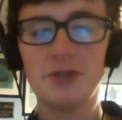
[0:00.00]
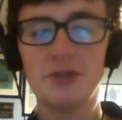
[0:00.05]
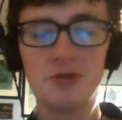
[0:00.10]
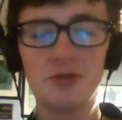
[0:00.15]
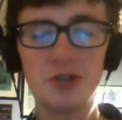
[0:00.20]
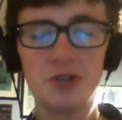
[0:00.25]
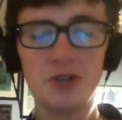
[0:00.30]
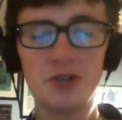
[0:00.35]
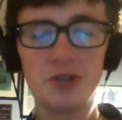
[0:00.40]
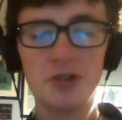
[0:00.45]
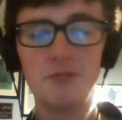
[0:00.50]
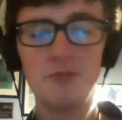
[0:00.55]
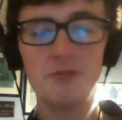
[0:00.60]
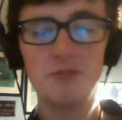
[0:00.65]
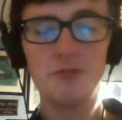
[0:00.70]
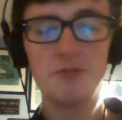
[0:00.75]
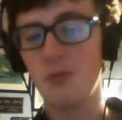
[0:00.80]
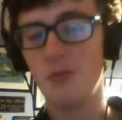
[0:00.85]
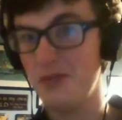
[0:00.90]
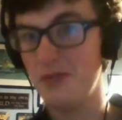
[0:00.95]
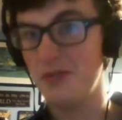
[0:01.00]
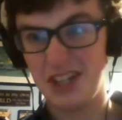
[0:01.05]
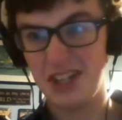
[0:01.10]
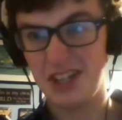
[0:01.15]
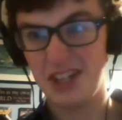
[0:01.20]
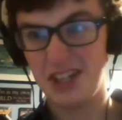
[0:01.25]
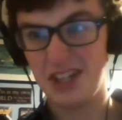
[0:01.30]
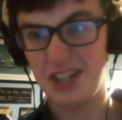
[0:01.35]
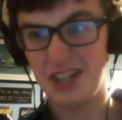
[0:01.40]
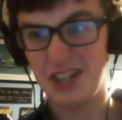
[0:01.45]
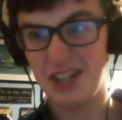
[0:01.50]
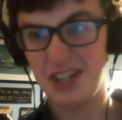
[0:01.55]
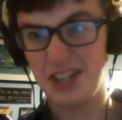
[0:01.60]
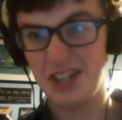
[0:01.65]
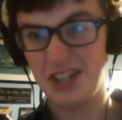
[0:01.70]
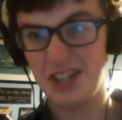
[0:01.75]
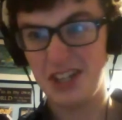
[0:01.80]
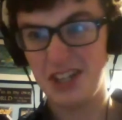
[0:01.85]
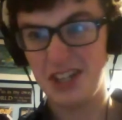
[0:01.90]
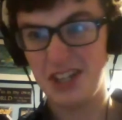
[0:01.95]
could be one that really
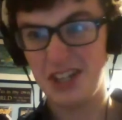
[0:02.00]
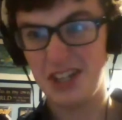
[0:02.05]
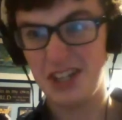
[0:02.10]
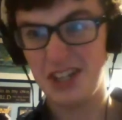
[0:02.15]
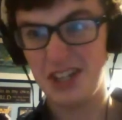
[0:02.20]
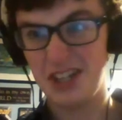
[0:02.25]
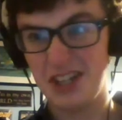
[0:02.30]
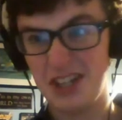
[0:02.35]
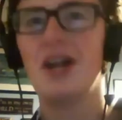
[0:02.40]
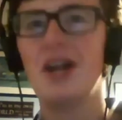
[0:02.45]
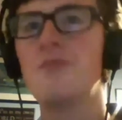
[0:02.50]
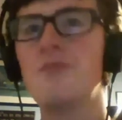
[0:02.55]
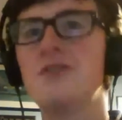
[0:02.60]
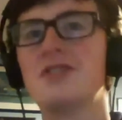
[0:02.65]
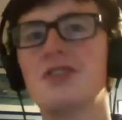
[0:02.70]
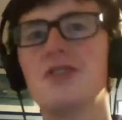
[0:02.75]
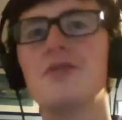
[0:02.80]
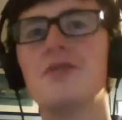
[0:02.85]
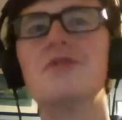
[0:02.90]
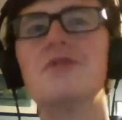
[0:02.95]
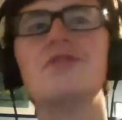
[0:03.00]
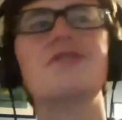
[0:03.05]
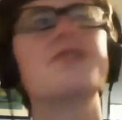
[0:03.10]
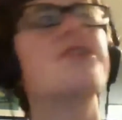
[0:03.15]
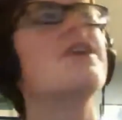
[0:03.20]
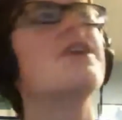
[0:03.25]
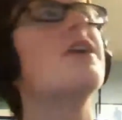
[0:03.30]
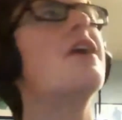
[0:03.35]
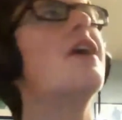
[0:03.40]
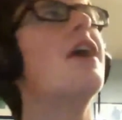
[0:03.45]
kickstarts the good episodes.